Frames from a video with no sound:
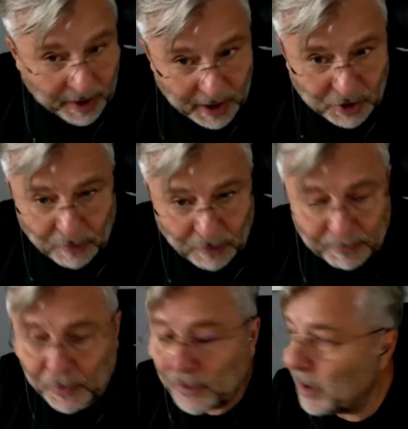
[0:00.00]
or edge
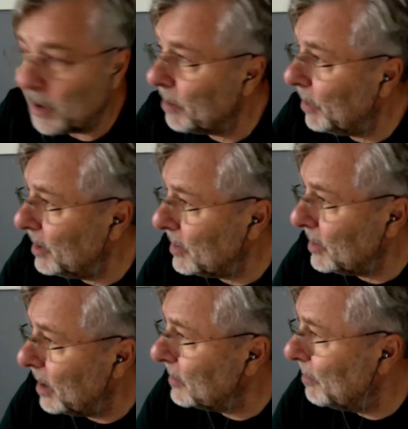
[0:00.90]
computer, we
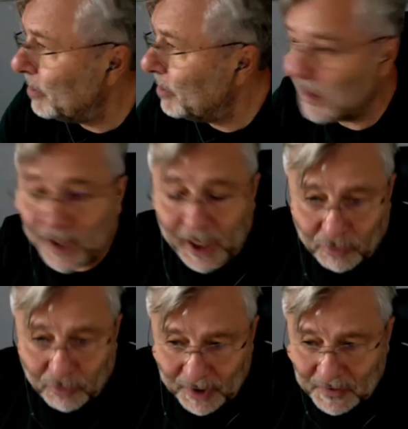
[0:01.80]
discussed about the
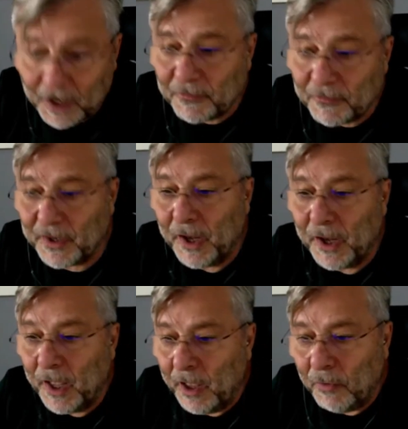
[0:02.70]
network server,